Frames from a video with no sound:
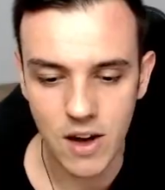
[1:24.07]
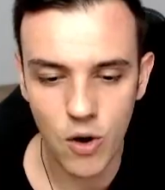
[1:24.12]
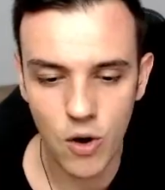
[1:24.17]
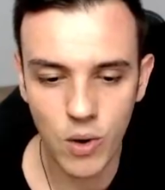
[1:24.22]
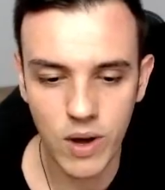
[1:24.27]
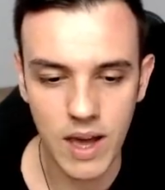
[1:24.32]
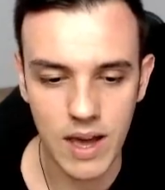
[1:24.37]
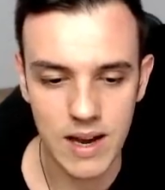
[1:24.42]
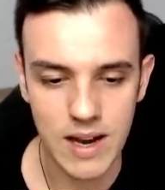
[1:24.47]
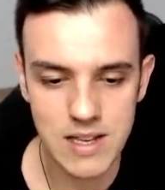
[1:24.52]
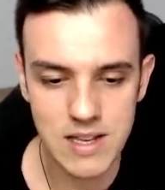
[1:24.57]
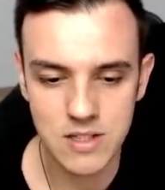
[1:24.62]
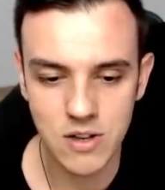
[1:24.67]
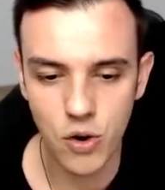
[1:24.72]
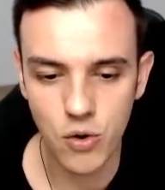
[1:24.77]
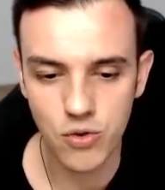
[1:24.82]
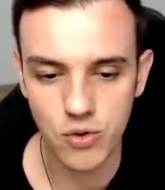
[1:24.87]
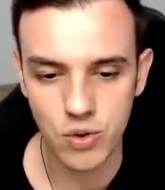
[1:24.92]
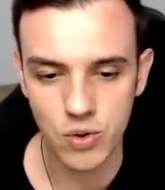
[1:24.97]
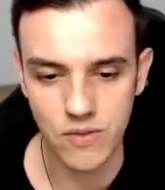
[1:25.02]
Okay, let's
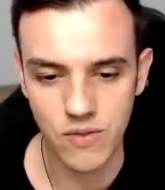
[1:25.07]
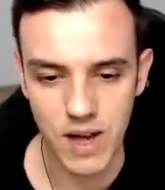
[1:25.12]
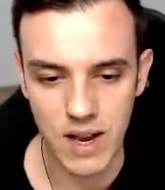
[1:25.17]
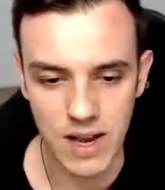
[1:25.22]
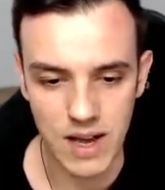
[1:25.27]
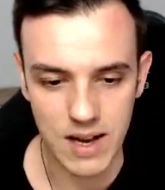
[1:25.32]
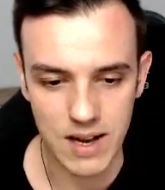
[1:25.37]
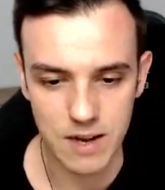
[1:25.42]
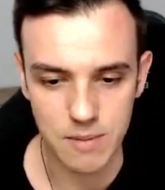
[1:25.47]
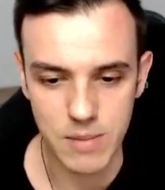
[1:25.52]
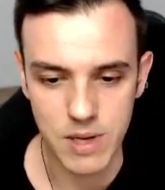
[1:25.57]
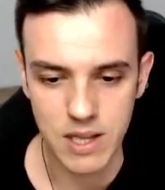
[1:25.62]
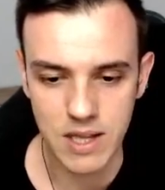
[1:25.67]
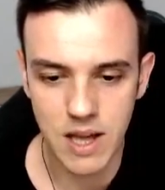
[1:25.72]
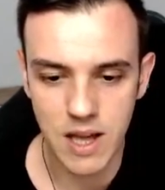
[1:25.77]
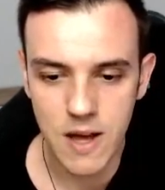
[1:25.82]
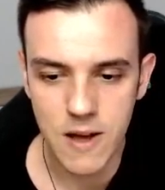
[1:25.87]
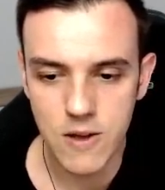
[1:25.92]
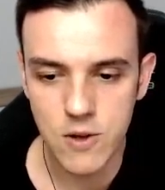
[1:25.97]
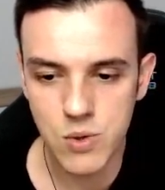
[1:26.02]
go through the valley a little bit.
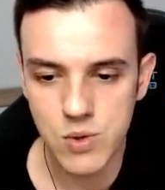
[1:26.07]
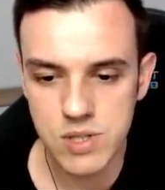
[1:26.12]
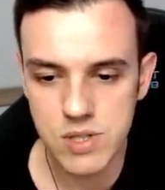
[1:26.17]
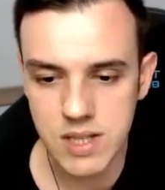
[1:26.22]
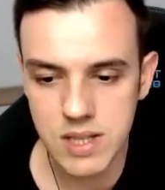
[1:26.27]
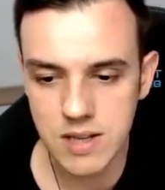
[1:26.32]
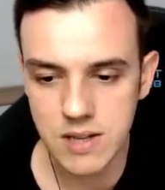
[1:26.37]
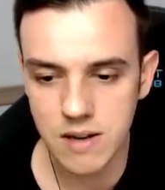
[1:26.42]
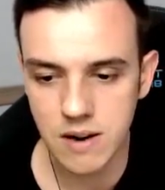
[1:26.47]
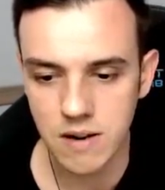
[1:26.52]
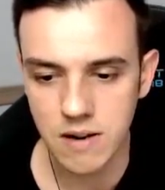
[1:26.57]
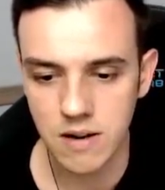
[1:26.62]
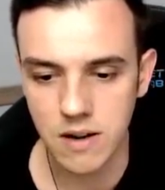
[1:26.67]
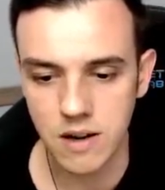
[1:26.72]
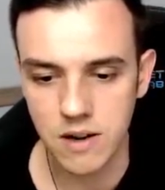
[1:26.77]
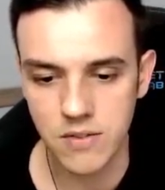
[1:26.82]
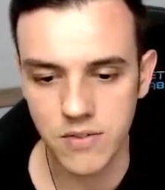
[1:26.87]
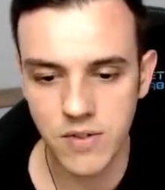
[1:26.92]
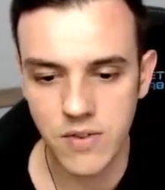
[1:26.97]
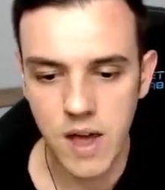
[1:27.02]
You see there are a lot
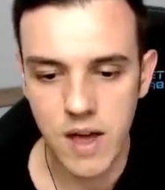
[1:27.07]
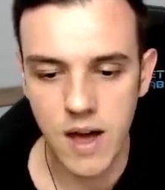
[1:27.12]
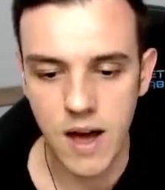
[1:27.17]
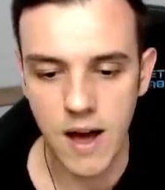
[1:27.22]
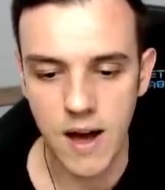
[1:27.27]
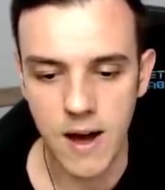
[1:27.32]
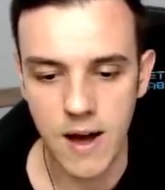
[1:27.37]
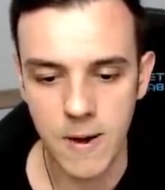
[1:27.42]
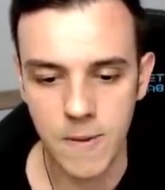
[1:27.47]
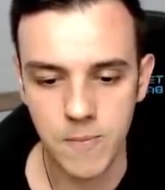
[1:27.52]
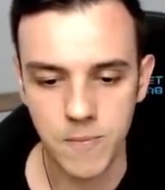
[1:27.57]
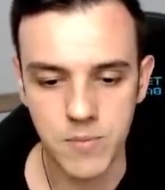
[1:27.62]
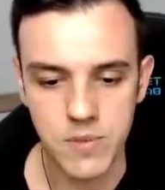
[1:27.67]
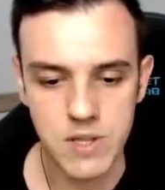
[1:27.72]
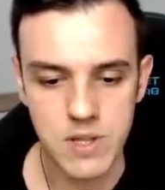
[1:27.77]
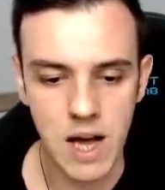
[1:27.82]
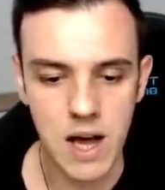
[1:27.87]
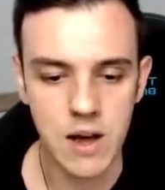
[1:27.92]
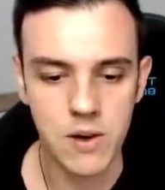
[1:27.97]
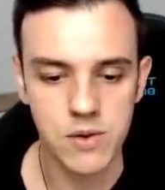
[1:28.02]
of um,
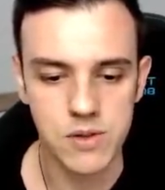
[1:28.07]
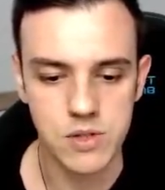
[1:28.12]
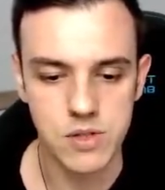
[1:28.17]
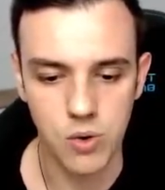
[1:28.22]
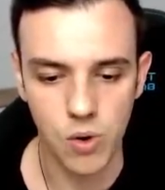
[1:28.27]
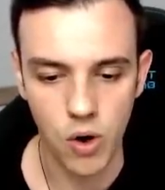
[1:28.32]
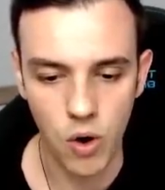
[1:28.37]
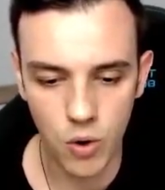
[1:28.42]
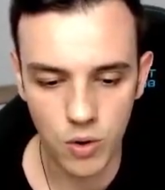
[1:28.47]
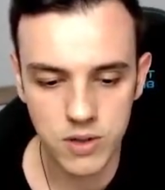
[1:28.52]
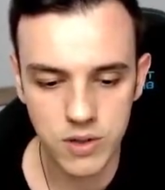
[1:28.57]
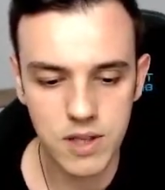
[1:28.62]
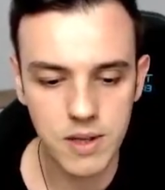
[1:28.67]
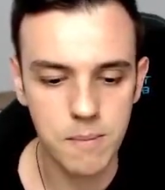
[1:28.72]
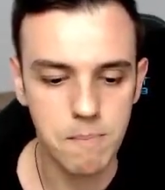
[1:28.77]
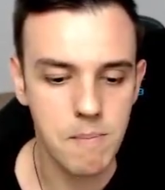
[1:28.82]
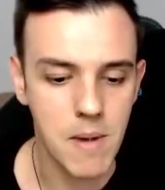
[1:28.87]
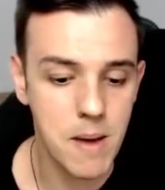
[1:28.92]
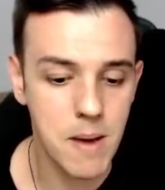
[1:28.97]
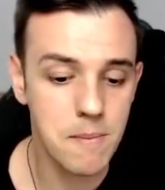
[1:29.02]
towns, so all the
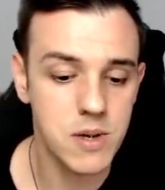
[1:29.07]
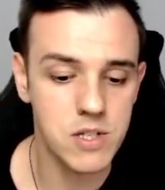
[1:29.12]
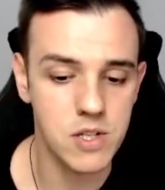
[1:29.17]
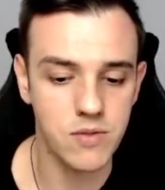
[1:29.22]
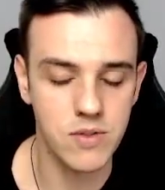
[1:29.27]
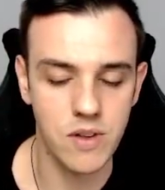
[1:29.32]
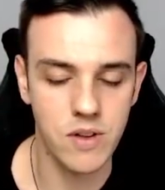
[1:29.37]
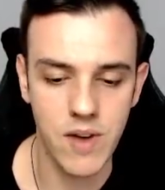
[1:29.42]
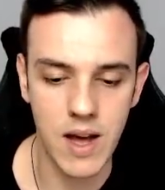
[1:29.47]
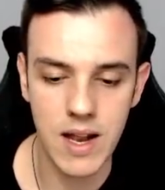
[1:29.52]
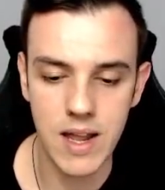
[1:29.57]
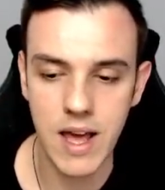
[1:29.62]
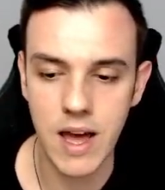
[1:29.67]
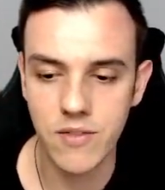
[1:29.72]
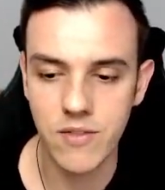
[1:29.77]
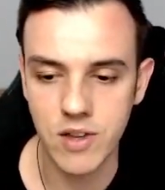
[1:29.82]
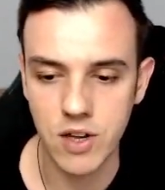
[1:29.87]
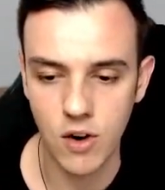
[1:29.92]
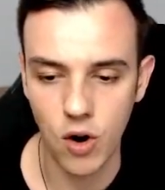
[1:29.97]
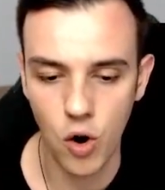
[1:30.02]
members of the valley
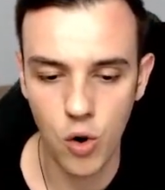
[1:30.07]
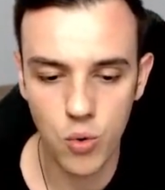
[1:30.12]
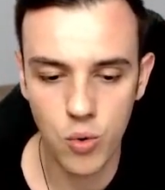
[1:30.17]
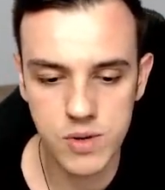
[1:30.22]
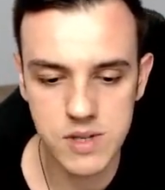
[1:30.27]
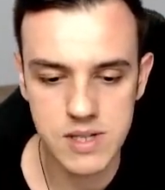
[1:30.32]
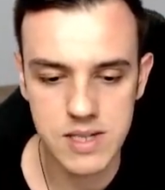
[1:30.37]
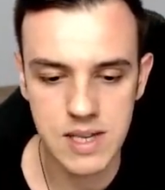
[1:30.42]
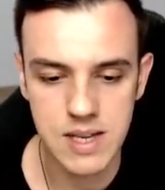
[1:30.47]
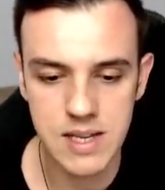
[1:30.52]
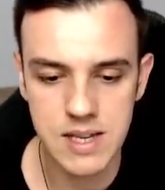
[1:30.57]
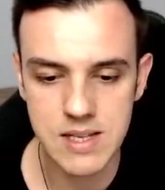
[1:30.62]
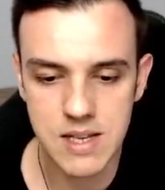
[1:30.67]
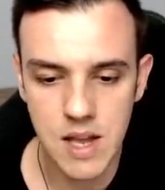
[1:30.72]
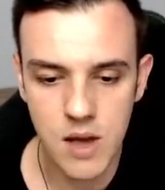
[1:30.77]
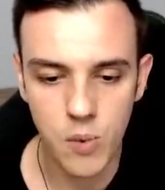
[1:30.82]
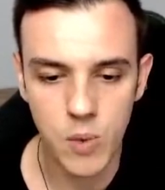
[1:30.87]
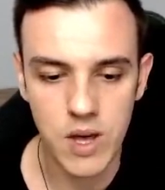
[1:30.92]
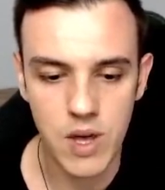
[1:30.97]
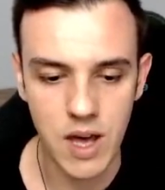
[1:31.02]
have their own cities.
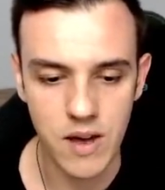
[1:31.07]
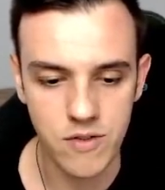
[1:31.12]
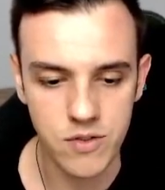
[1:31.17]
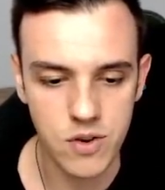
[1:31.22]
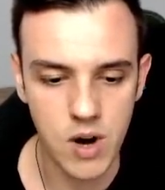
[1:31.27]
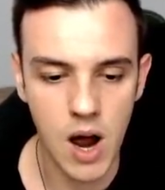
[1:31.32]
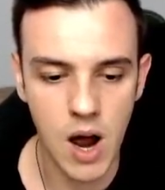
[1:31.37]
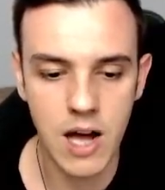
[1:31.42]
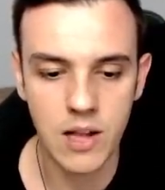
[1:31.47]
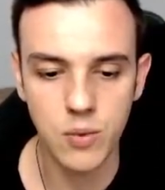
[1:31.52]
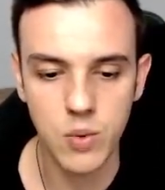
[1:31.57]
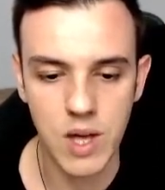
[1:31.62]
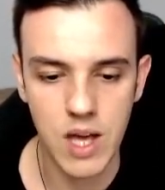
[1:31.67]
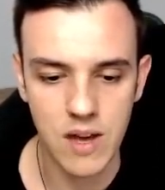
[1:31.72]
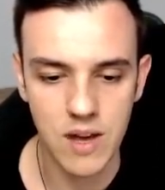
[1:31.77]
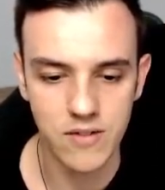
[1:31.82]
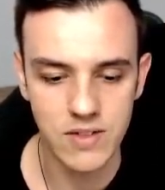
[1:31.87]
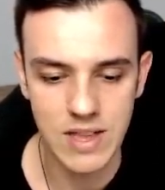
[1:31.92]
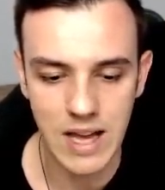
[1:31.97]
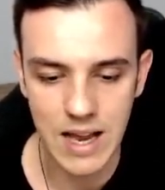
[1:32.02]
We have Rad, we
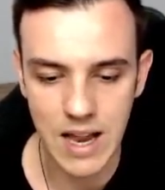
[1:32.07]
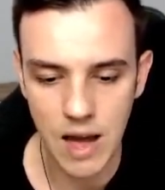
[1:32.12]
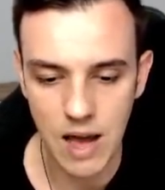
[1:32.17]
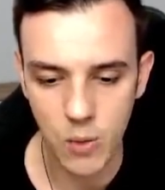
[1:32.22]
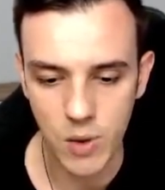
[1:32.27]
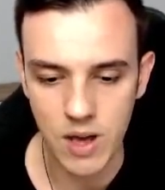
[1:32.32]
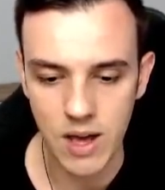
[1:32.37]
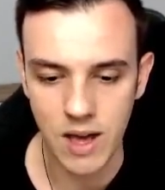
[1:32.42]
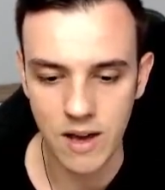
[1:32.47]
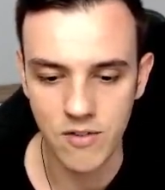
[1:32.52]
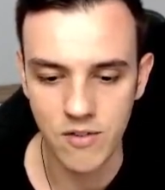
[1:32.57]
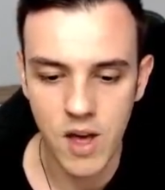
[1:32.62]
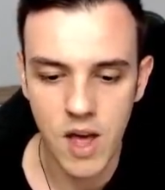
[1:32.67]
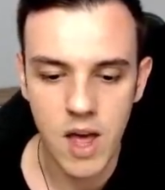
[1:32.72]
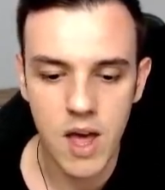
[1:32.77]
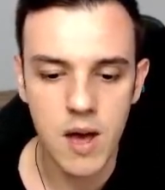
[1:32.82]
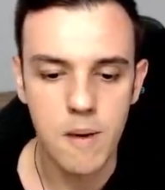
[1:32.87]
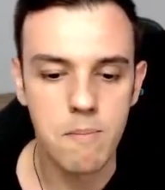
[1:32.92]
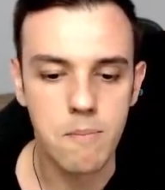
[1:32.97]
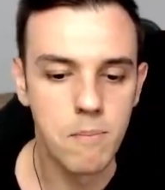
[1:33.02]
have Della, we have
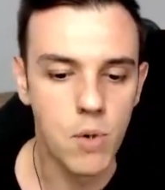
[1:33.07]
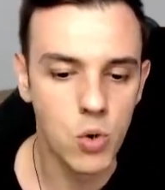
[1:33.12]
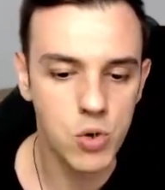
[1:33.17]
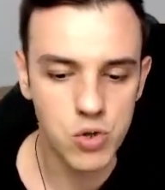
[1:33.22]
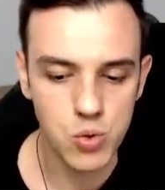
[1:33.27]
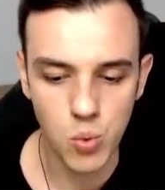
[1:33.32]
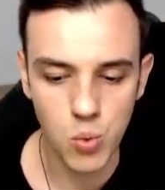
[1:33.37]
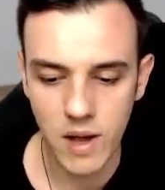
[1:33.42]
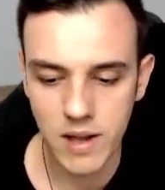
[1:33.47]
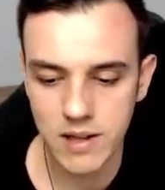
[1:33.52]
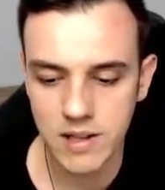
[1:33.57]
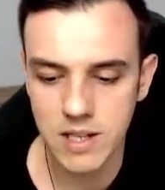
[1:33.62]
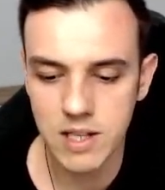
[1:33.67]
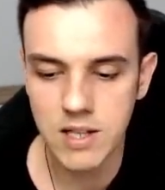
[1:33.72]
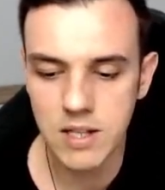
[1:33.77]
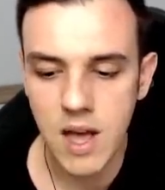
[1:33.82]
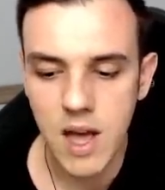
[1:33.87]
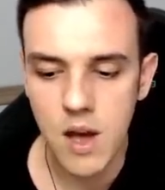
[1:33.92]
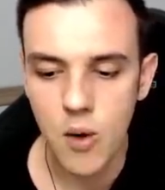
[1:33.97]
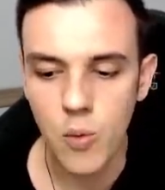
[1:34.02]
Most
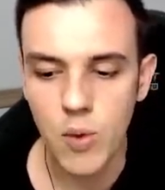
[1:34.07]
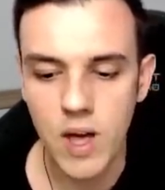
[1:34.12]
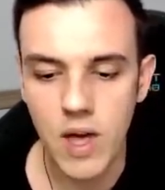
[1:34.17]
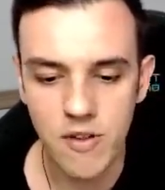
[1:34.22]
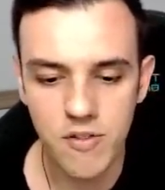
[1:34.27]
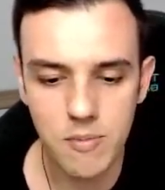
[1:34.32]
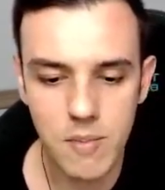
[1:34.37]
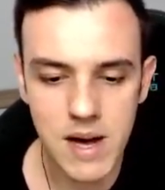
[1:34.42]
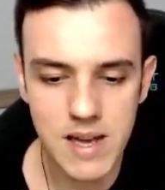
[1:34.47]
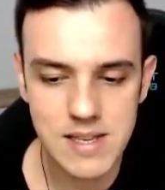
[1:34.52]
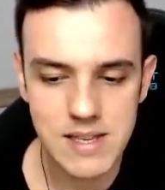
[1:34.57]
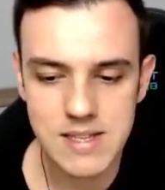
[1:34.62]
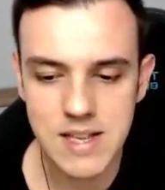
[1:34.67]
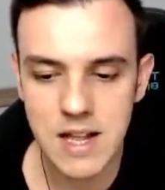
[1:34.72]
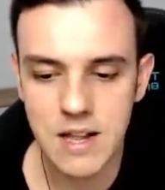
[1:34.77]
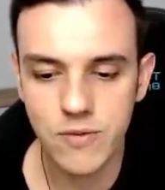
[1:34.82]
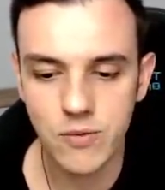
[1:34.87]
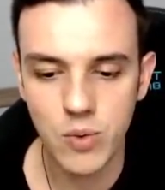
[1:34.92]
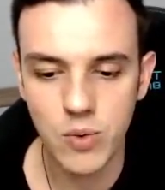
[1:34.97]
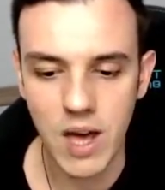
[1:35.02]
Wanted, we have
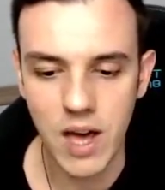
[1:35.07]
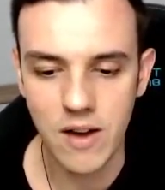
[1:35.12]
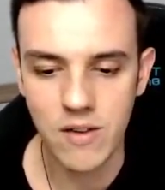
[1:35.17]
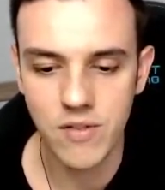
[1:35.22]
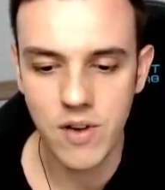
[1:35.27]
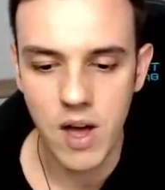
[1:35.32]
myself, we have,